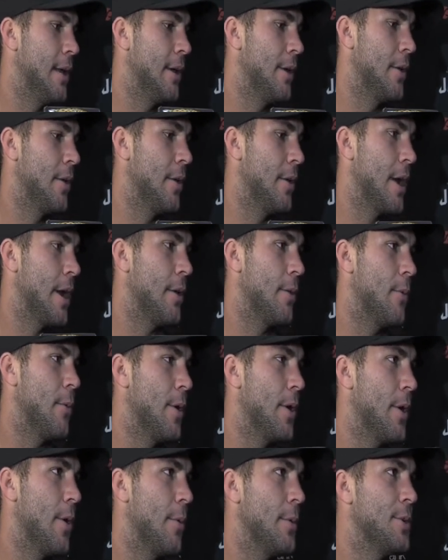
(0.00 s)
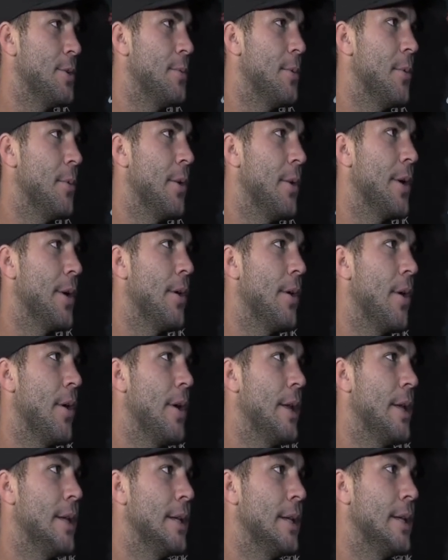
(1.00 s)
you know, kind of work on what you've been working
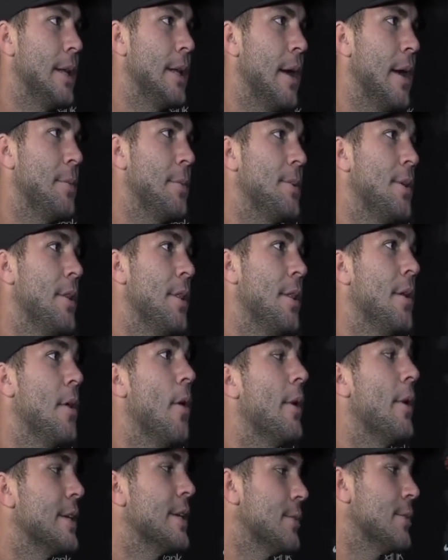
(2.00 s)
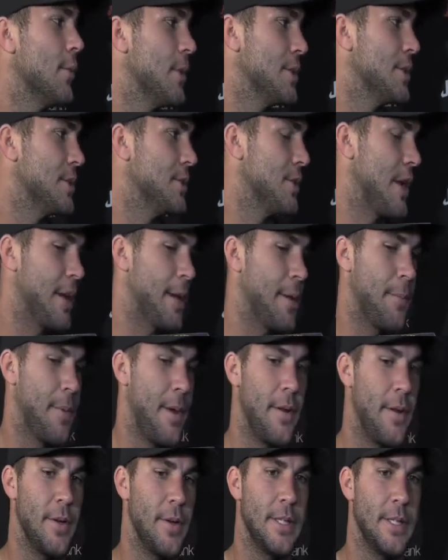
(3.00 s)
on and an opportunity to go against the ones and try and get
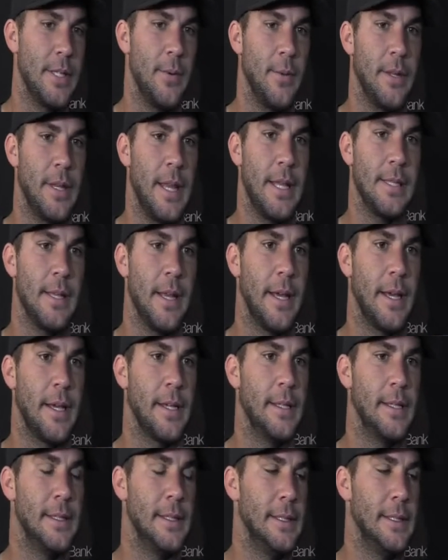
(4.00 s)
better and see what that's like.